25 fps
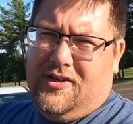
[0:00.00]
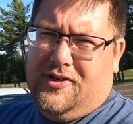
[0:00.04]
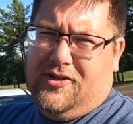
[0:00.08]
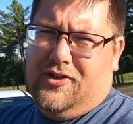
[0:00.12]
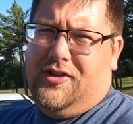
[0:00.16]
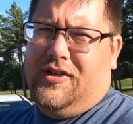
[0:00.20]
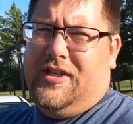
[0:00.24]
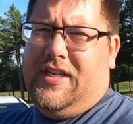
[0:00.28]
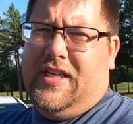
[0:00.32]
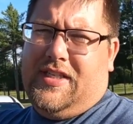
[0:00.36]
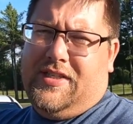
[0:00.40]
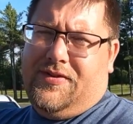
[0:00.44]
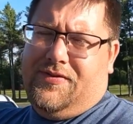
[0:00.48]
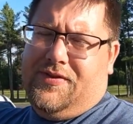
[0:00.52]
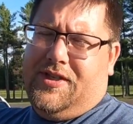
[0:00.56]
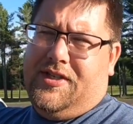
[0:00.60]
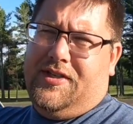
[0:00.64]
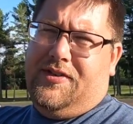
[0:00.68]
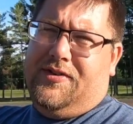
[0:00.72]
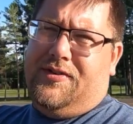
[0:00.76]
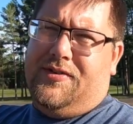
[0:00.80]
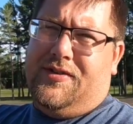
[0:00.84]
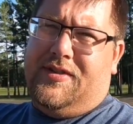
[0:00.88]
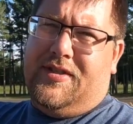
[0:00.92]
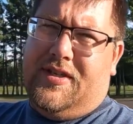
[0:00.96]
dirt dash
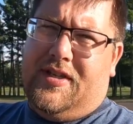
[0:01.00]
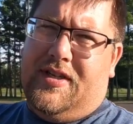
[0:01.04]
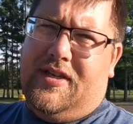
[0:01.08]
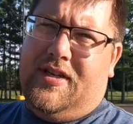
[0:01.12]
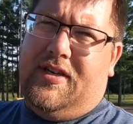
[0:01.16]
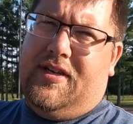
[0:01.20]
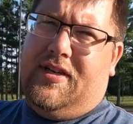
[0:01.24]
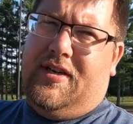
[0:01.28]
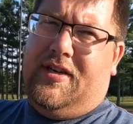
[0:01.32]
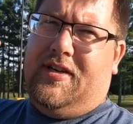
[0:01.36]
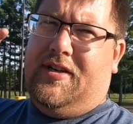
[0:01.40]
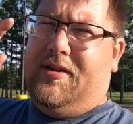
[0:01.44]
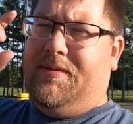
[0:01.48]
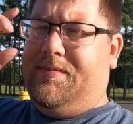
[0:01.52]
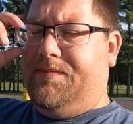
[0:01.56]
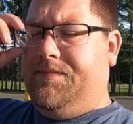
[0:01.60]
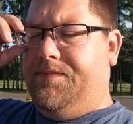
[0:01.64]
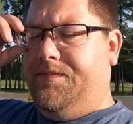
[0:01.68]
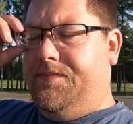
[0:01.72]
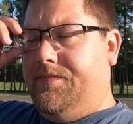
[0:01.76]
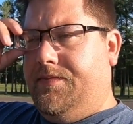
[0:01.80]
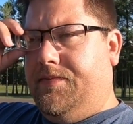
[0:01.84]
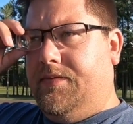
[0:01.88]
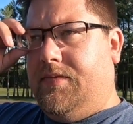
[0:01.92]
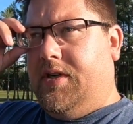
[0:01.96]
videos,
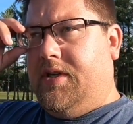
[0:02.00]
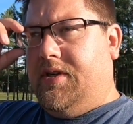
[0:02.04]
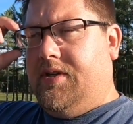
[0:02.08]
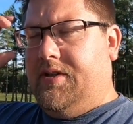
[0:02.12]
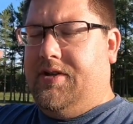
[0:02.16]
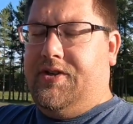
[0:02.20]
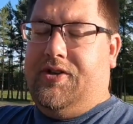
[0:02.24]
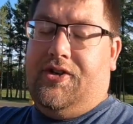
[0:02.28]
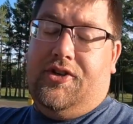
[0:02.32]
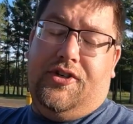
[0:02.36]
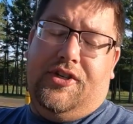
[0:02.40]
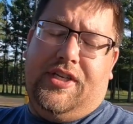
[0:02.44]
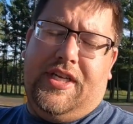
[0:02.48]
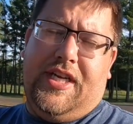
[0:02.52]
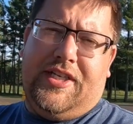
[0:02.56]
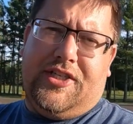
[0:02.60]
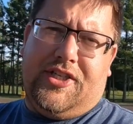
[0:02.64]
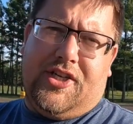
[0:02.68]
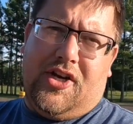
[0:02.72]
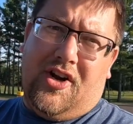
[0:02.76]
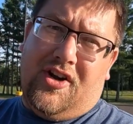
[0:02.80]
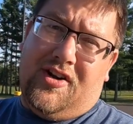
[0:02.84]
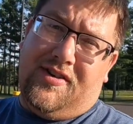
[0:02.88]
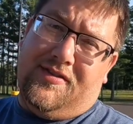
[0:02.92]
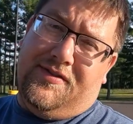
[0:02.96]
or the dirt
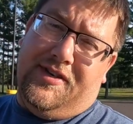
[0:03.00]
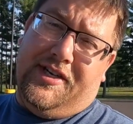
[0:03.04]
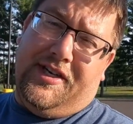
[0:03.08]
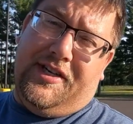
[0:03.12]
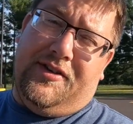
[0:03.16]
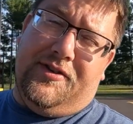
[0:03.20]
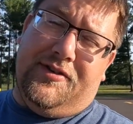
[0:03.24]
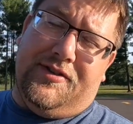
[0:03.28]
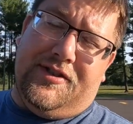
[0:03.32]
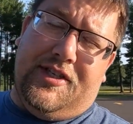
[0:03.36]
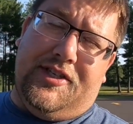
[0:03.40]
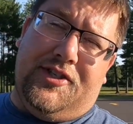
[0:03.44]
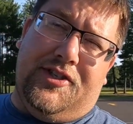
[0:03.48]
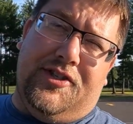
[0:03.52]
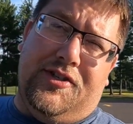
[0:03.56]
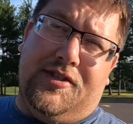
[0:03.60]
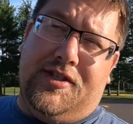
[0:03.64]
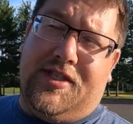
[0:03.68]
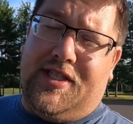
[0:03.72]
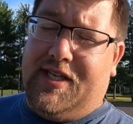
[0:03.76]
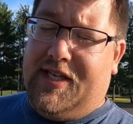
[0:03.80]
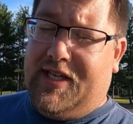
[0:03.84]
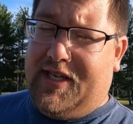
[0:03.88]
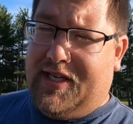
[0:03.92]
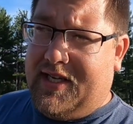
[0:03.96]
dash car videos I
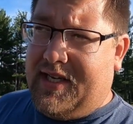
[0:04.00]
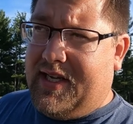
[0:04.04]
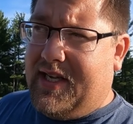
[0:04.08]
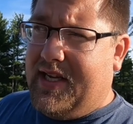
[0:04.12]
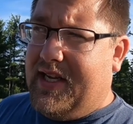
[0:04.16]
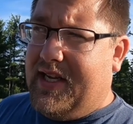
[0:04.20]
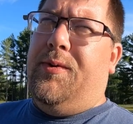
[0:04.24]
should say.